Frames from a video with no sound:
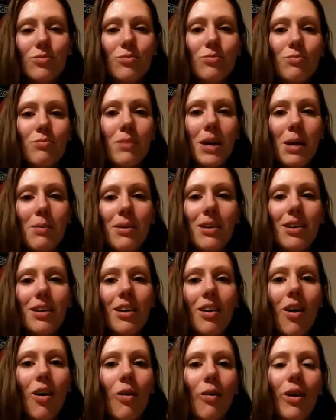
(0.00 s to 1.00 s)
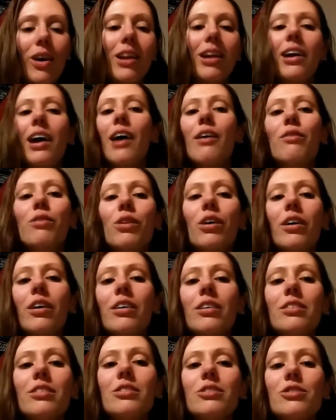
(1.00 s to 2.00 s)
Maybe already have
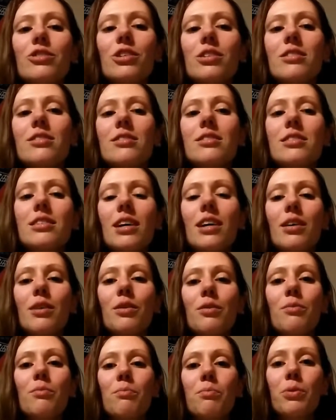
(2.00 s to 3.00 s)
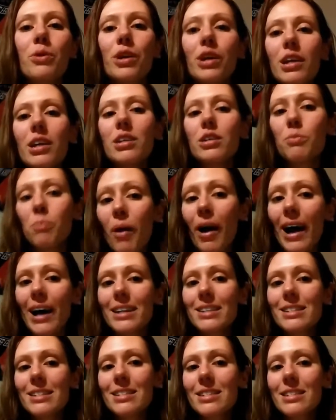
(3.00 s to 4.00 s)
learned, just putting into
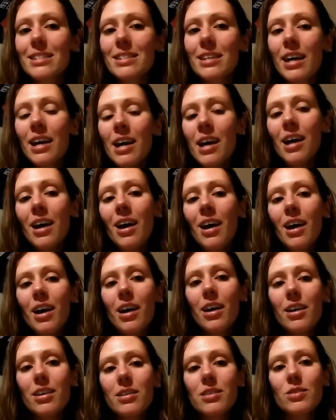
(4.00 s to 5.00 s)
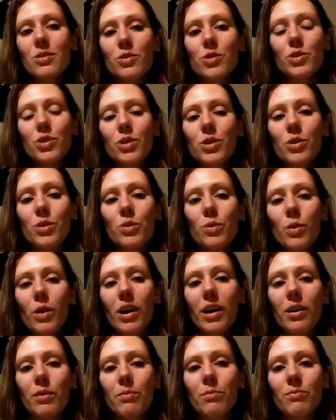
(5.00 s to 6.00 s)
practice, is to
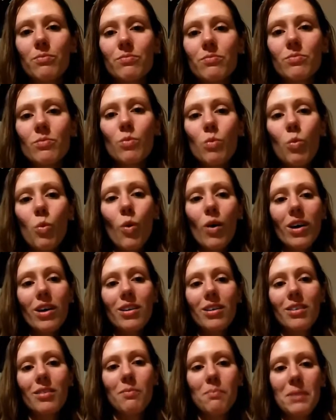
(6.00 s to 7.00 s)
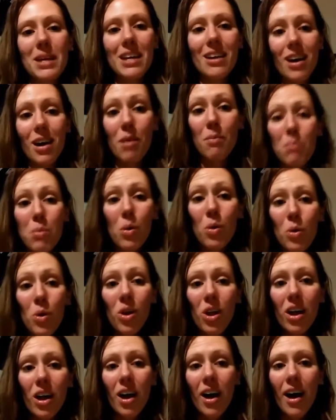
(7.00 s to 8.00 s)
one, be humble,
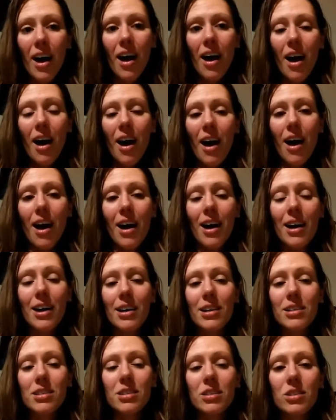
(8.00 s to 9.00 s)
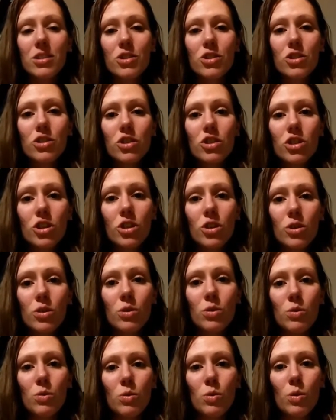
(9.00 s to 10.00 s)
and
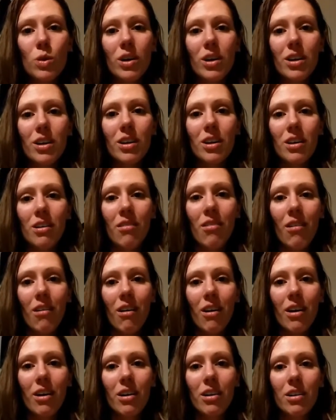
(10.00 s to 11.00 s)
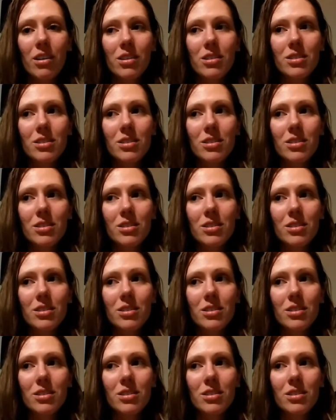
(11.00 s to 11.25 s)
to not